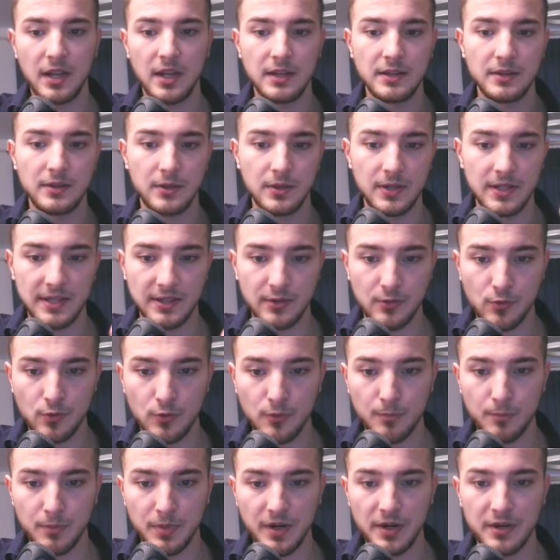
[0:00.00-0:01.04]
and they
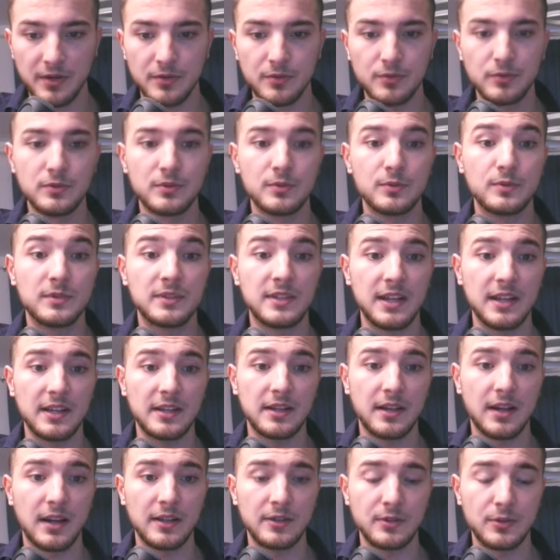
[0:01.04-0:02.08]
compare you to
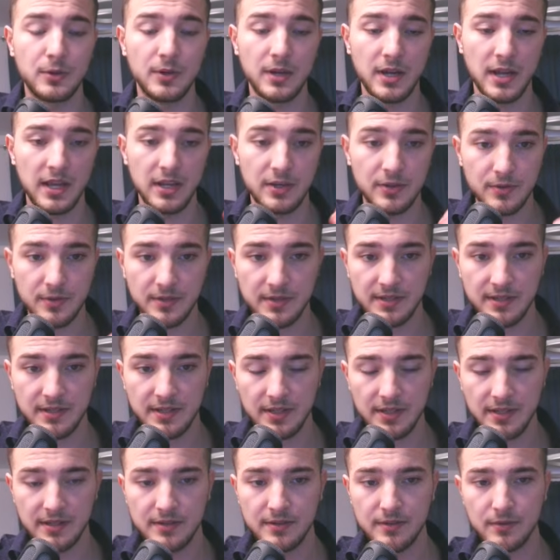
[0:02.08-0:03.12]
10 other
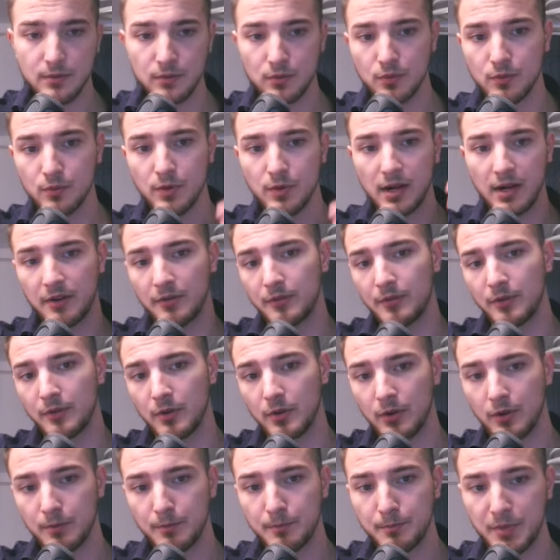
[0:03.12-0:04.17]
agencies who have
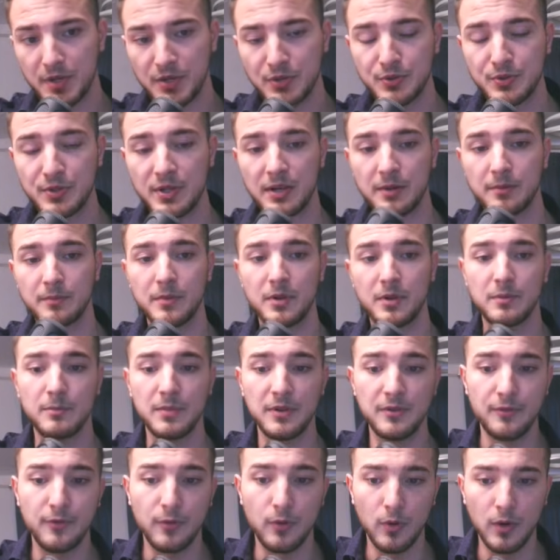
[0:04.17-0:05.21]
pitched them
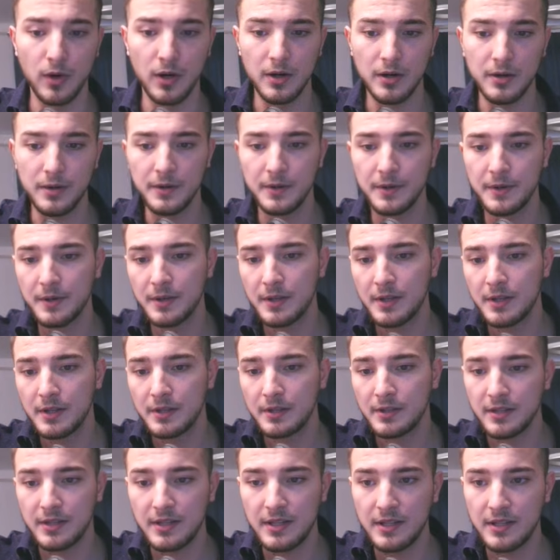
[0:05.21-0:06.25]
before.
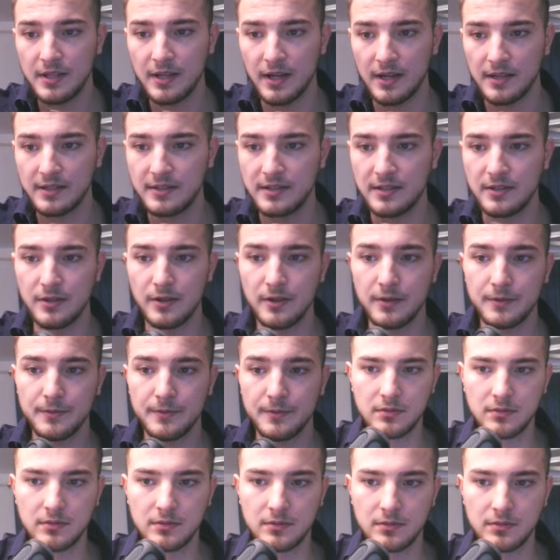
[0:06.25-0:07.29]
The key idea
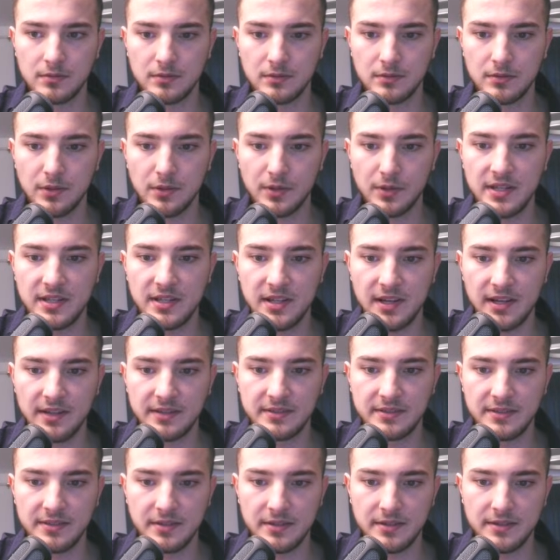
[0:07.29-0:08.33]

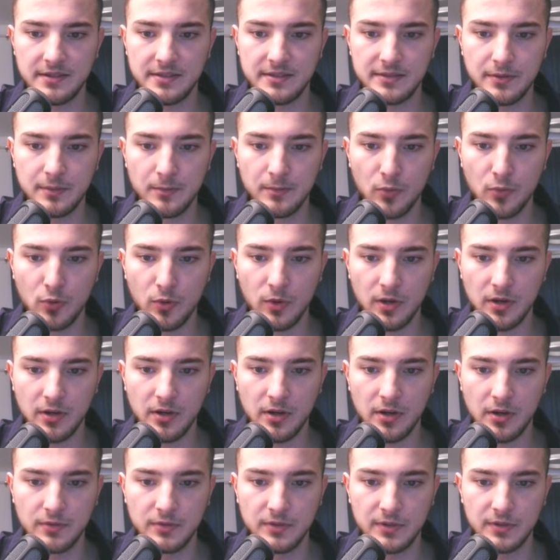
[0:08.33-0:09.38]
is the more
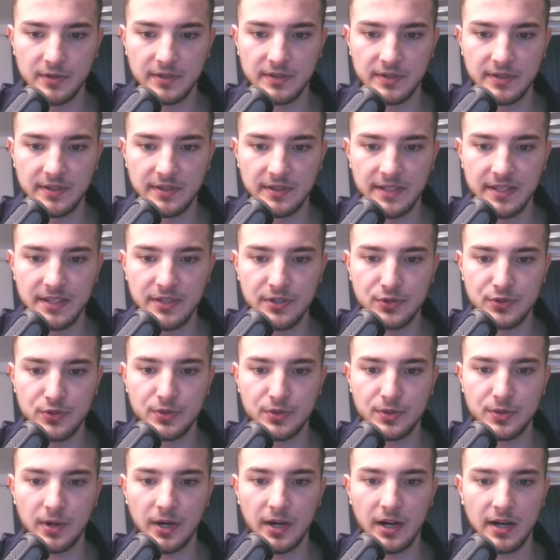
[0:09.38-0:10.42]
crowded the
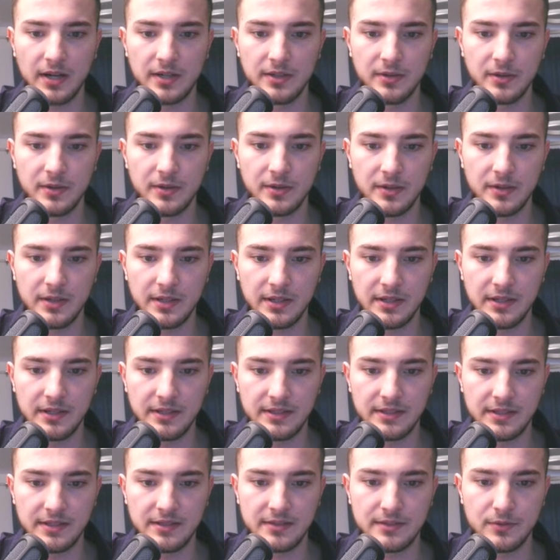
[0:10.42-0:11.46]
niche, the harder
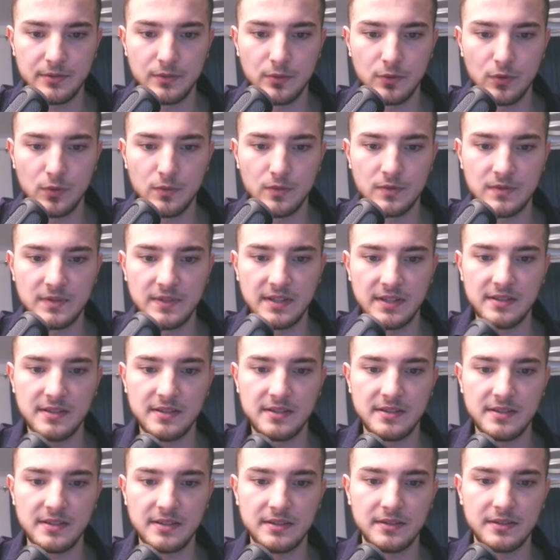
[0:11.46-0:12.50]
it is to close
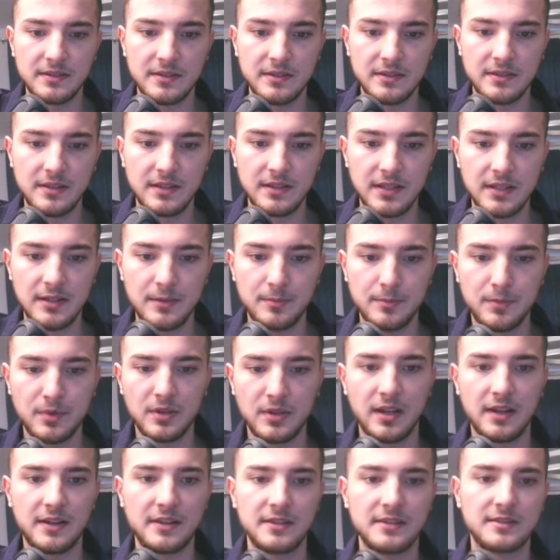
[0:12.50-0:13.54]
deals and keep
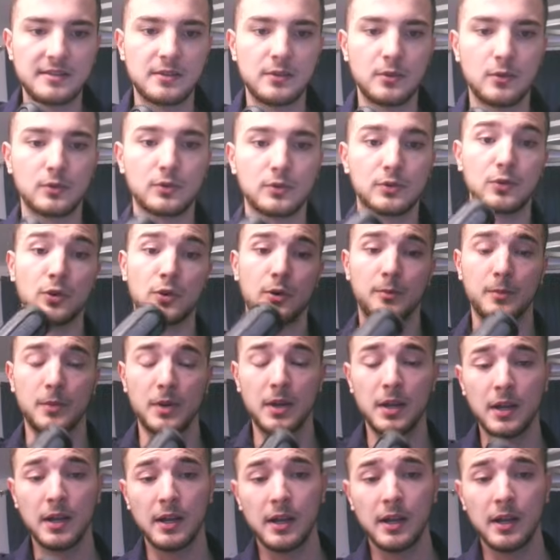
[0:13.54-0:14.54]
clients long term.